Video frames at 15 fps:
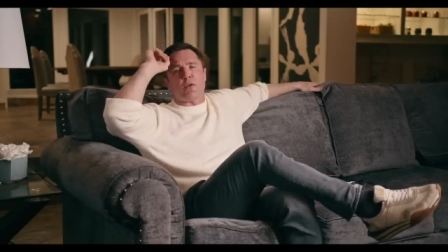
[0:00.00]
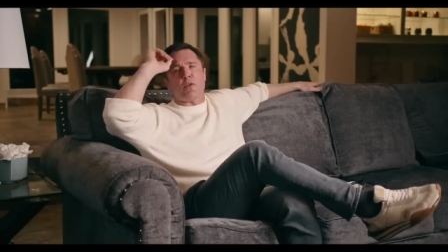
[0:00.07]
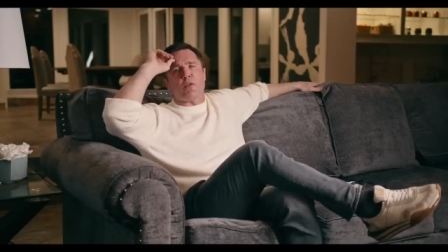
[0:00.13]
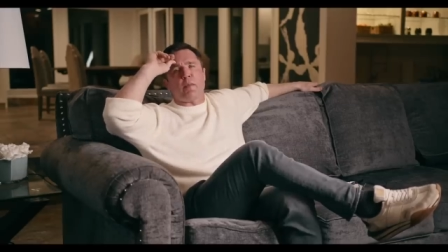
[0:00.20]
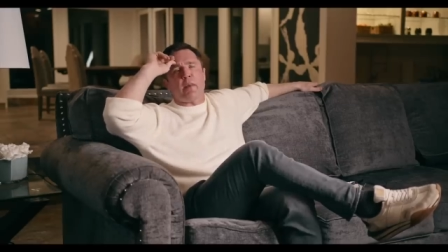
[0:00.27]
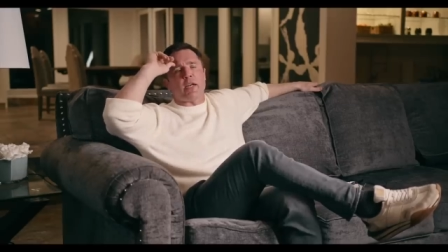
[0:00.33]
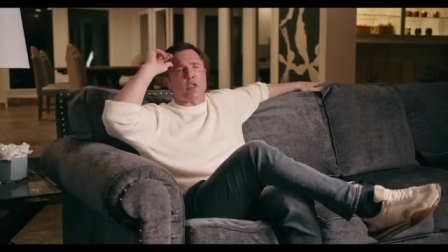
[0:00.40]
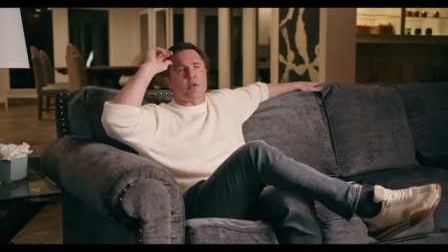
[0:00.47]
don't know the
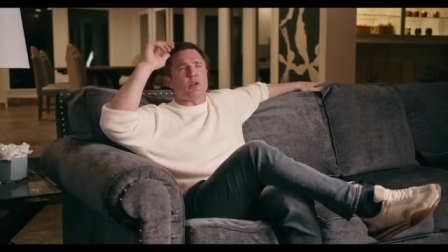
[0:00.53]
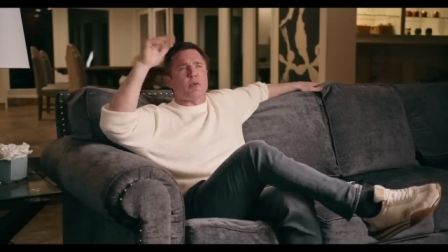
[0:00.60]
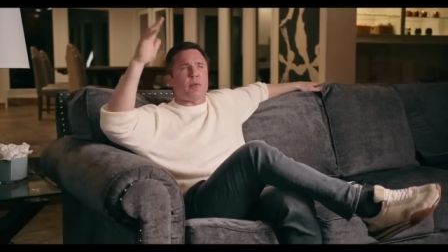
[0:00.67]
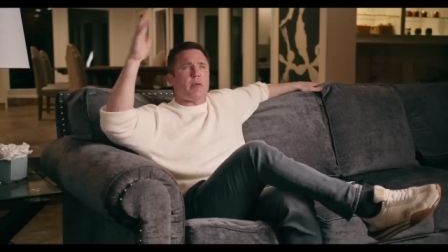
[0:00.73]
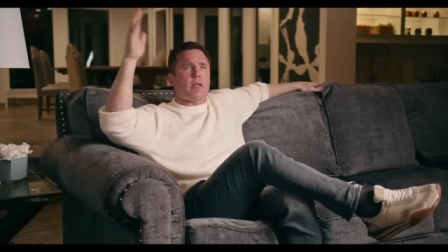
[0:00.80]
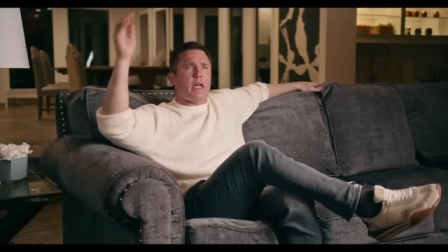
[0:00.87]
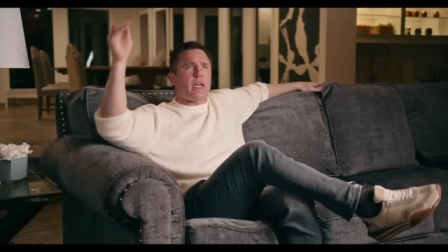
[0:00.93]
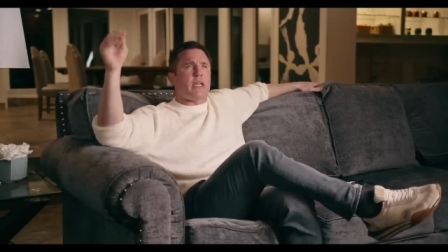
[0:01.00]
matches.
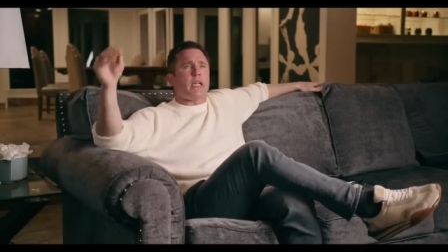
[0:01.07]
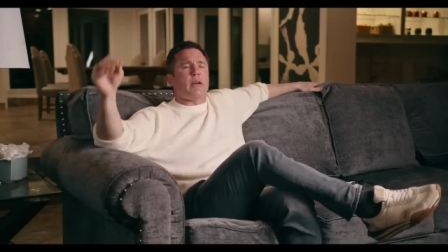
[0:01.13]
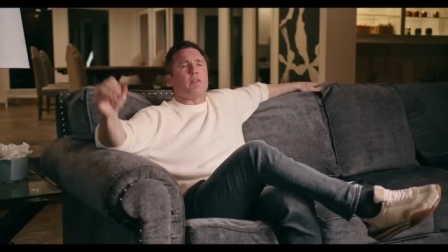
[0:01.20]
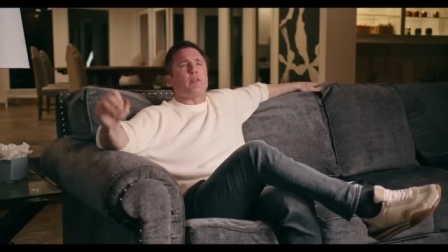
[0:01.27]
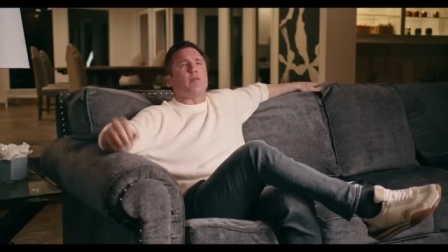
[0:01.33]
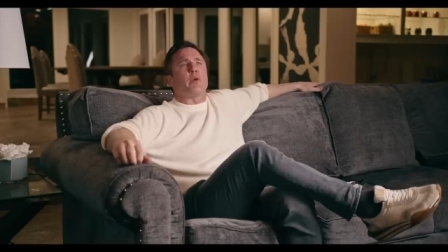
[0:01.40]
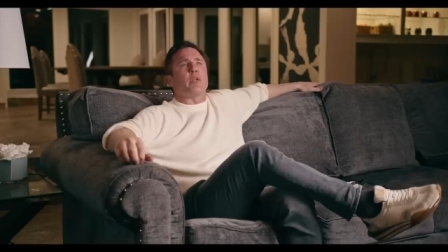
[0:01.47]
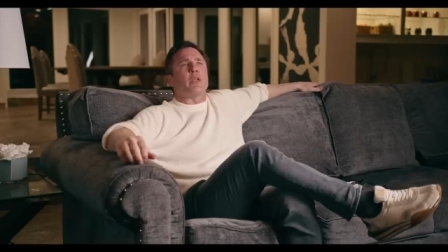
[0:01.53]
Any
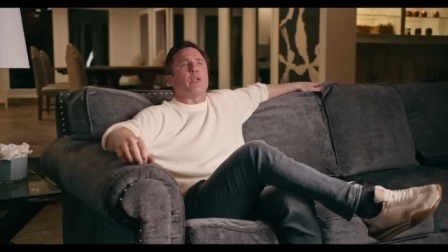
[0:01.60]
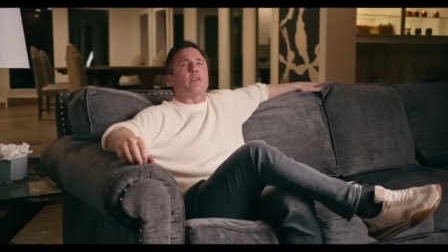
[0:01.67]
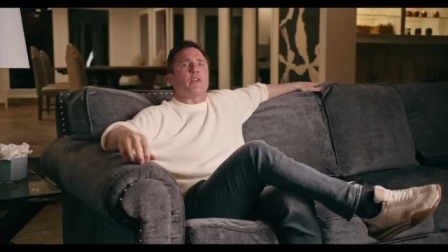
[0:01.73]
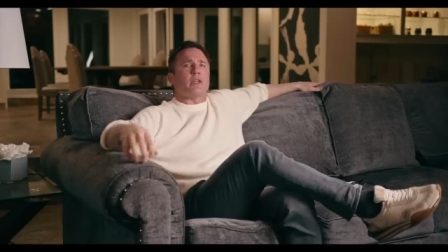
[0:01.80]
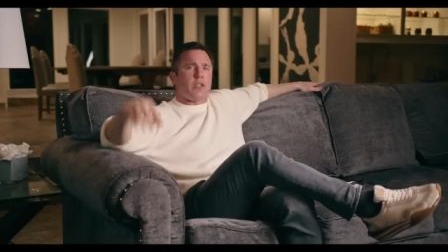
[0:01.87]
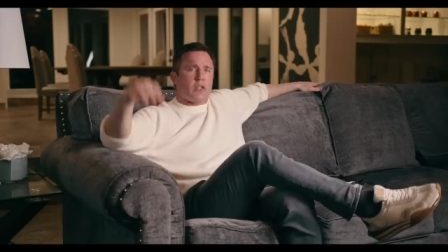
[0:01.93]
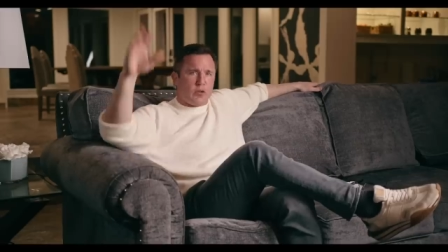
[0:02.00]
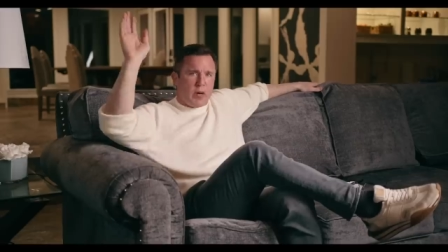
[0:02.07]
level of
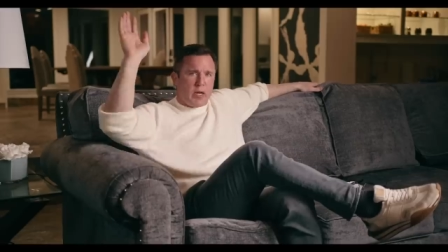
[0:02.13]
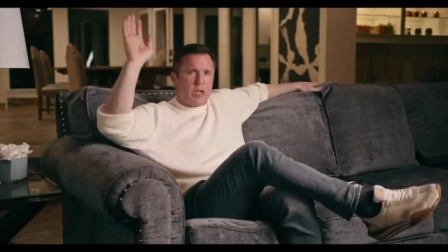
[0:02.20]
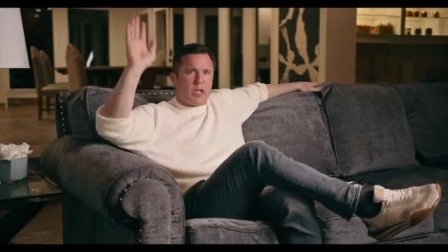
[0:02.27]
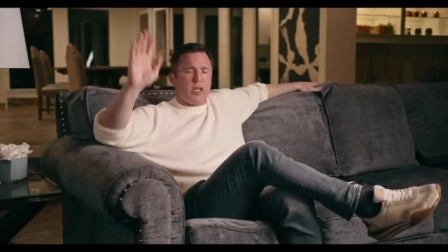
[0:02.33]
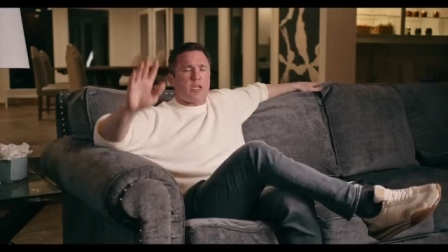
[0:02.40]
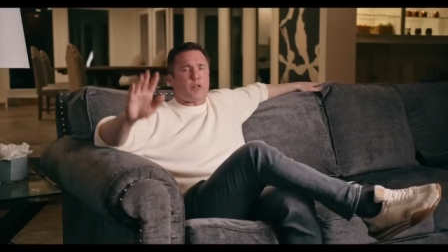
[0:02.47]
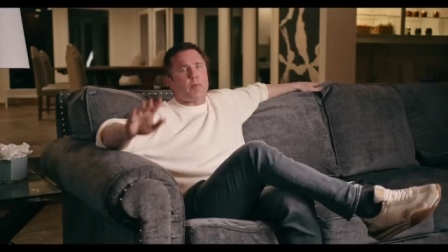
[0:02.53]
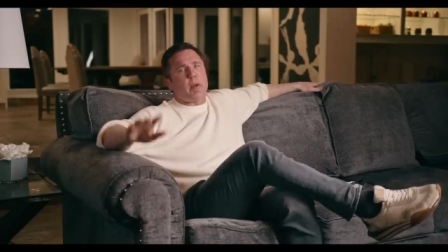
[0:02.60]
realisticness. All right,
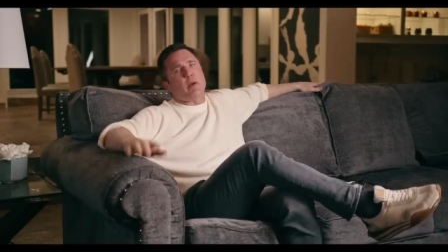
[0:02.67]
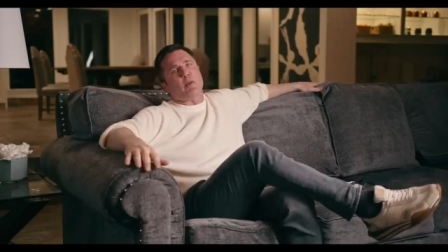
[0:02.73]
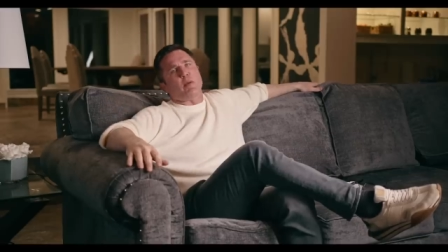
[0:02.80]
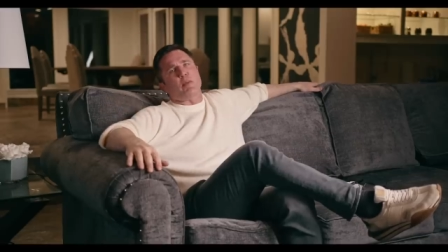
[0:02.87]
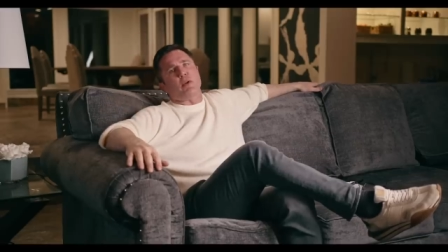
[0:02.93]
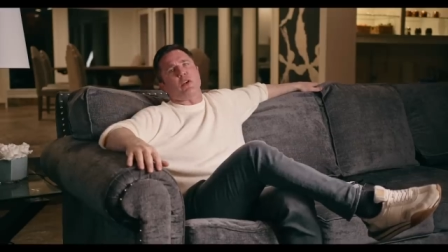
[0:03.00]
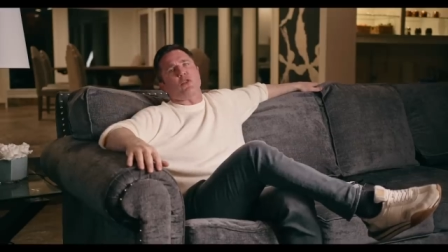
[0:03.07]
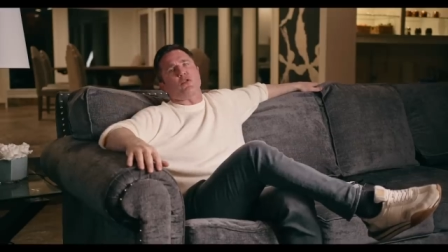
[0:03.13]
let's paint with a
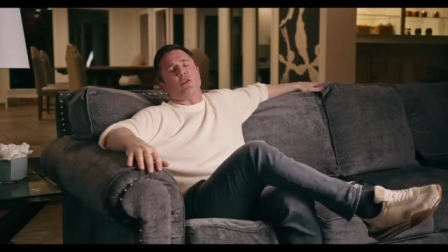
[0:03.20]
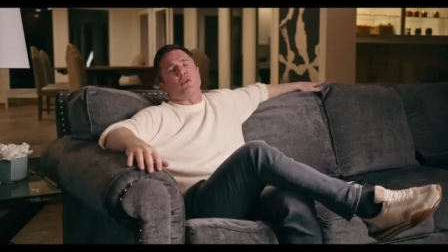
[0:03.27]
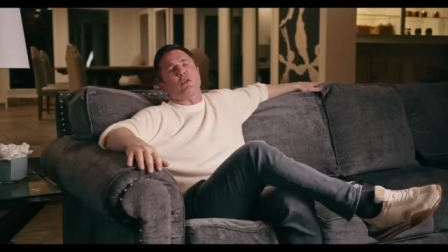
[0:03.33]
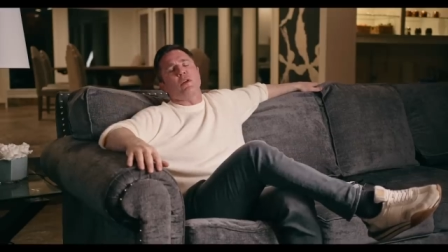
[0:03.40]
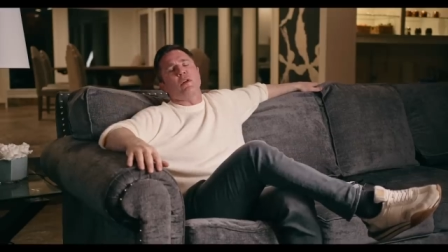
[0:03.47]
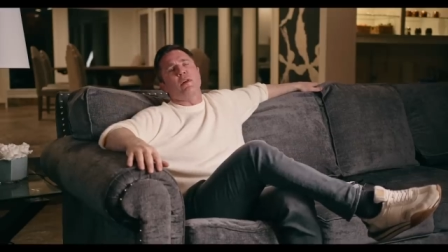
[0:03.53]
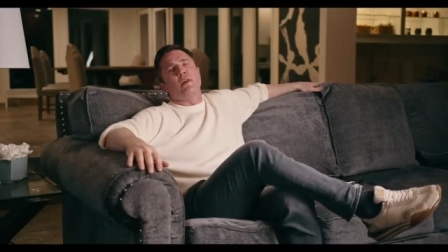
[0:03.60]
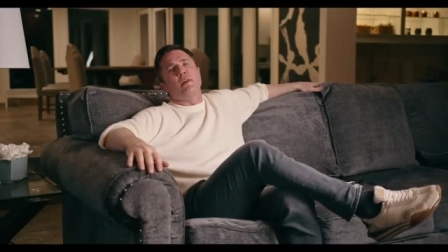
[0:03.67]
broad stroke.